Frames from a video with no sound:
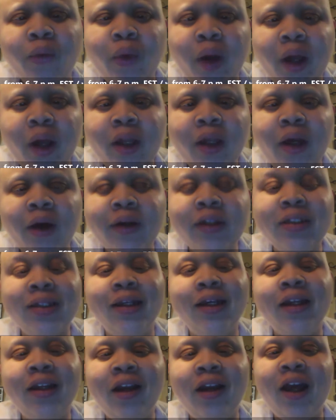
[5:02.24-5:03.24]
Radio. It's an
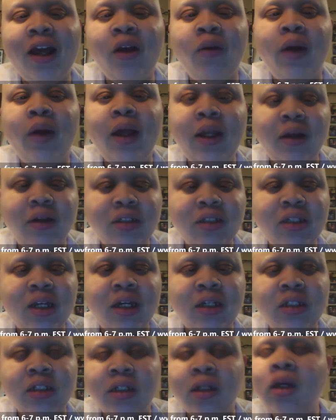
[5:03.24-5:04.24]
internet radio station.